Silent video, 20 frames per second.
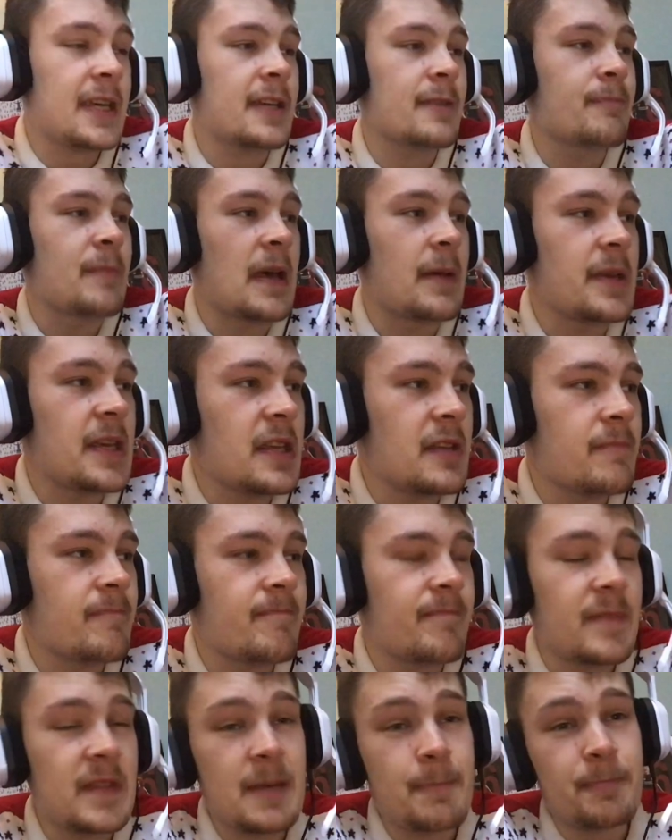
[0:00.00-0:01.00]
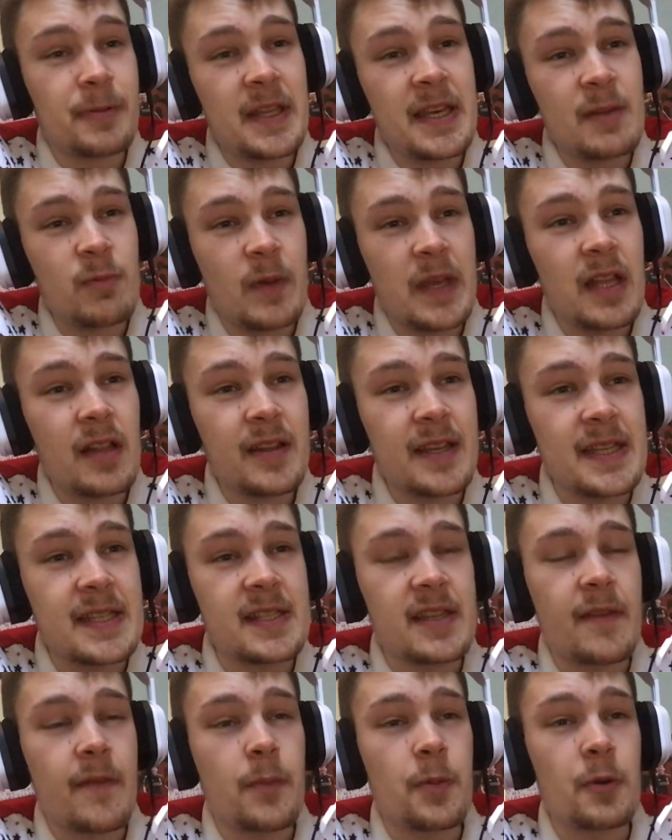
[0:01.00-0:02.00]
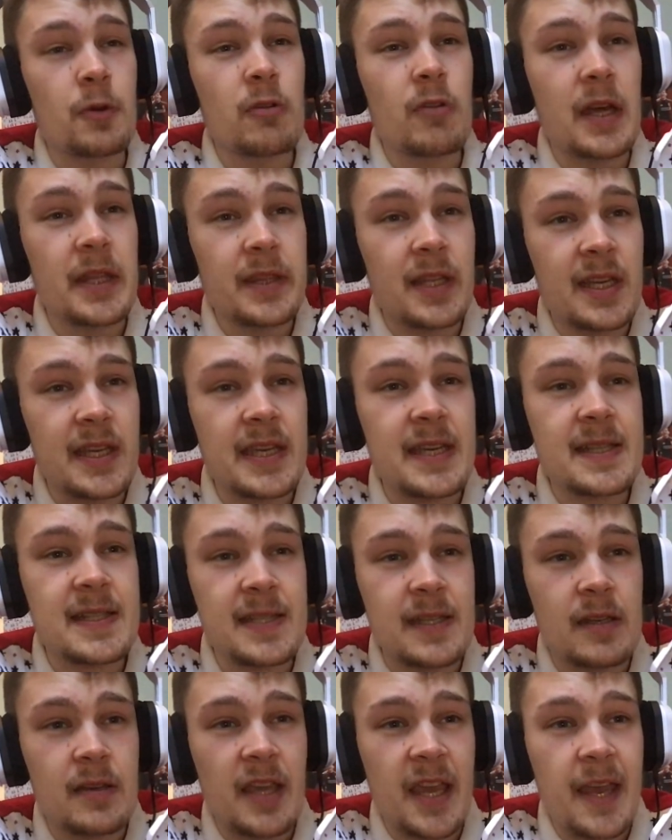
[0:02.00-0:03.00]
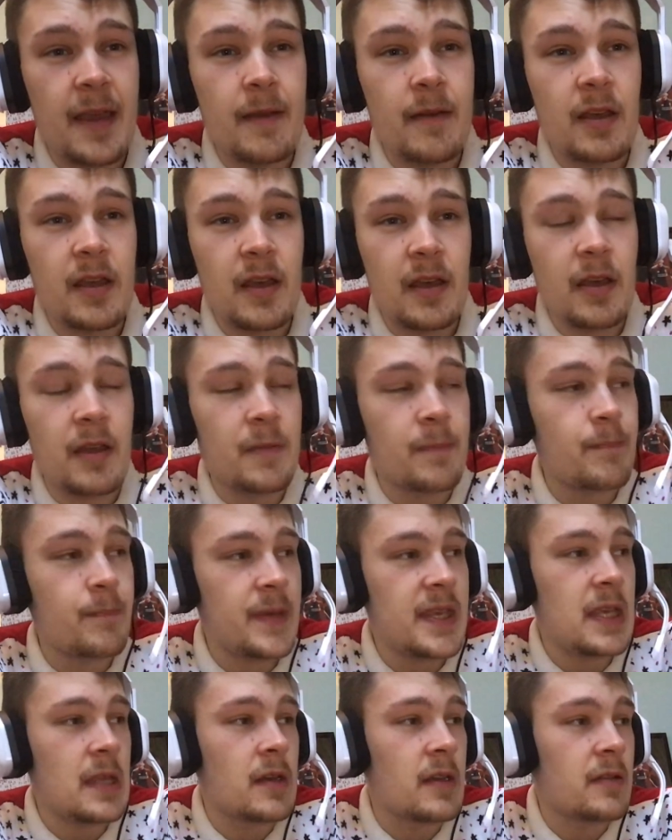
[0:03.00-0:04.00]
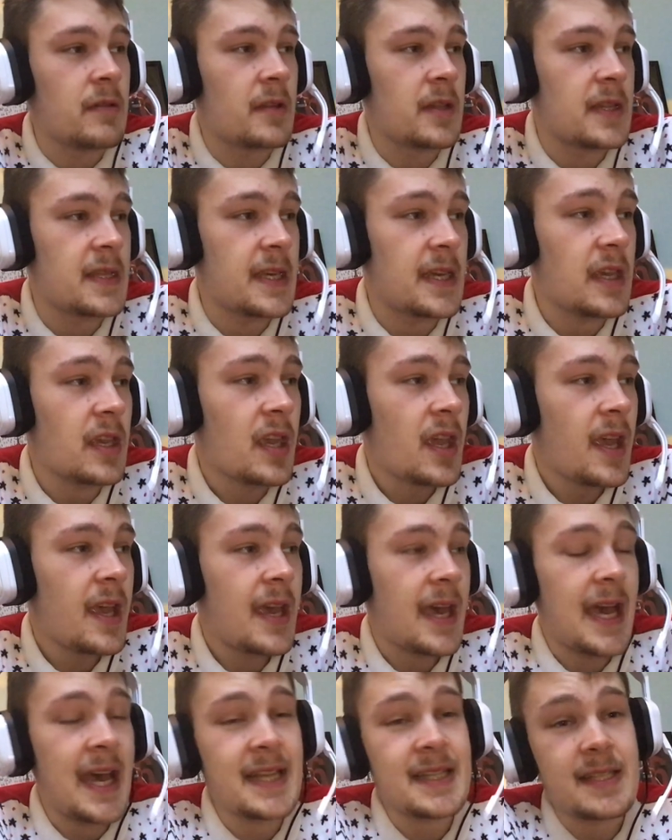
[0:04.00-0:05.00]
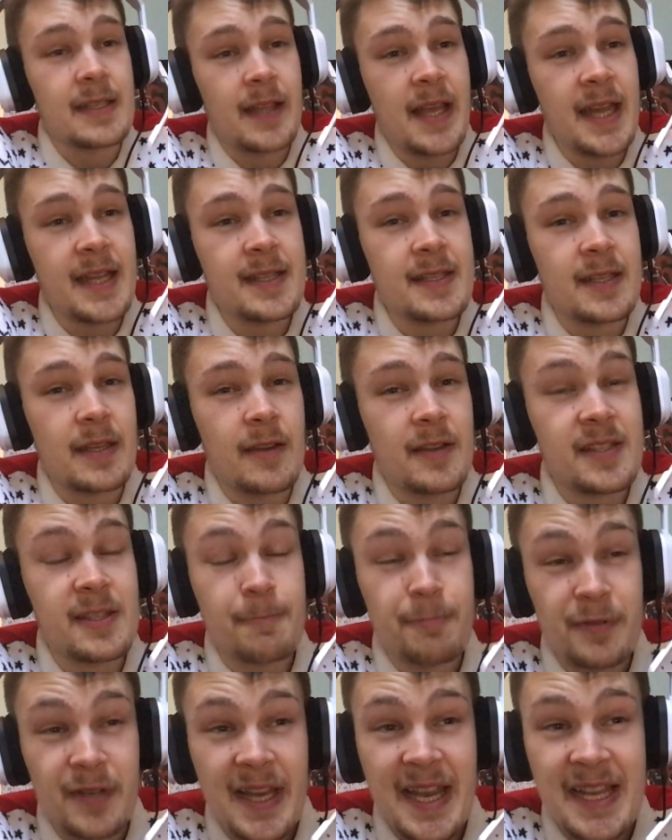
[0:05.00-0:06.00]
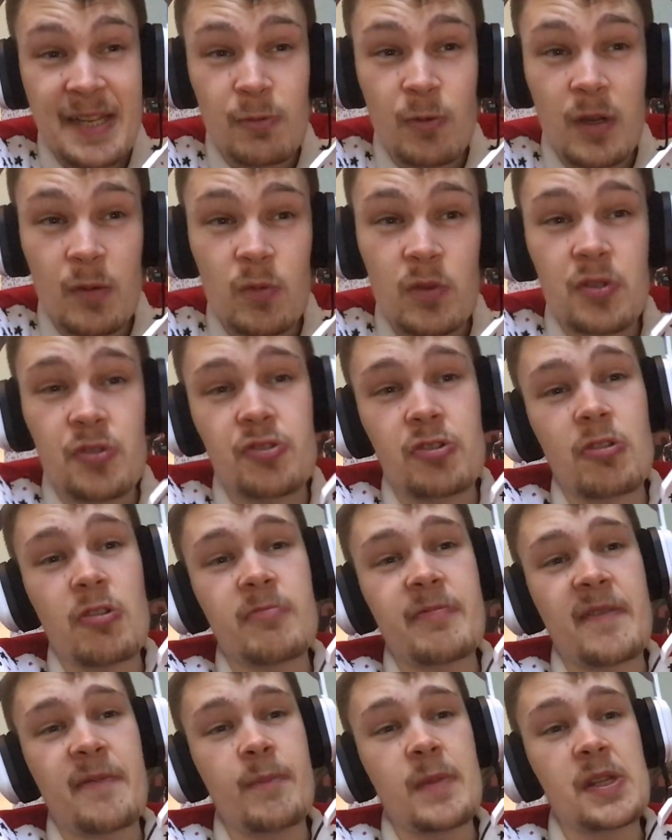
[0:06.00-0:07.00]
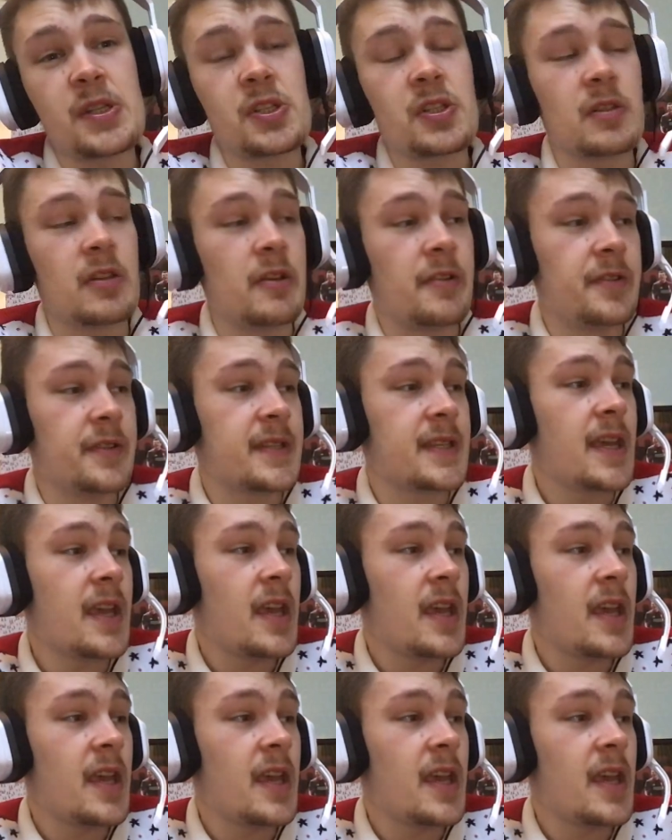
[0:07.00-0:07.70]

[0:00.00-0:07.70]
I mean, they played well against Liverpool, unlucky to get beaten on the day. Atalanta, surprise 1-1 draw with Midtjylland.